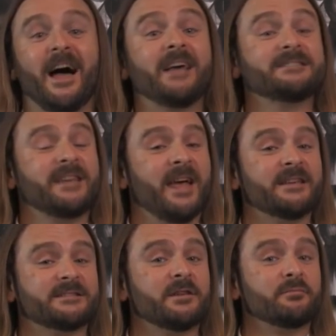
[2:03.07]
As
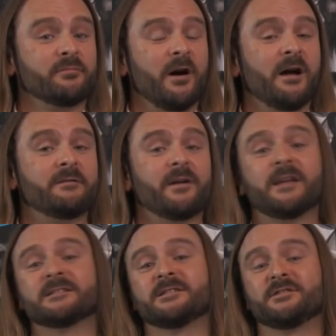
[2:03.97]
guests arrive
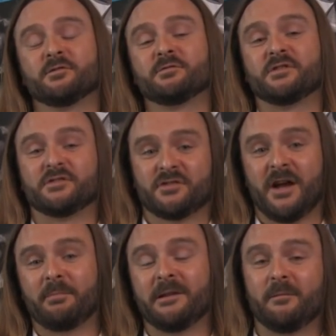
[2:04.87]
at St George's
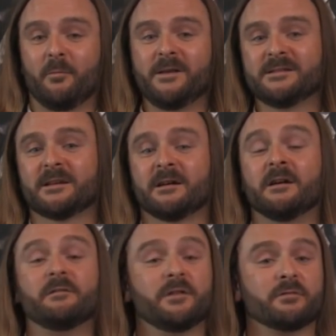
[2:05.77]
Chapel in Windsor
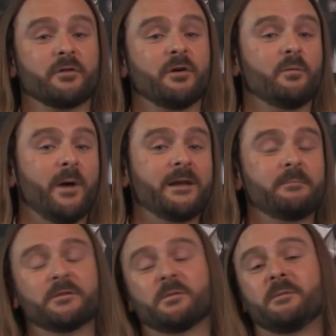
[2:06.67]
for the royal
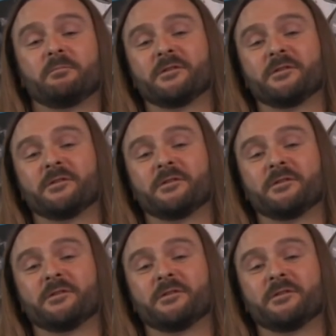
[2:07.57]
wedding between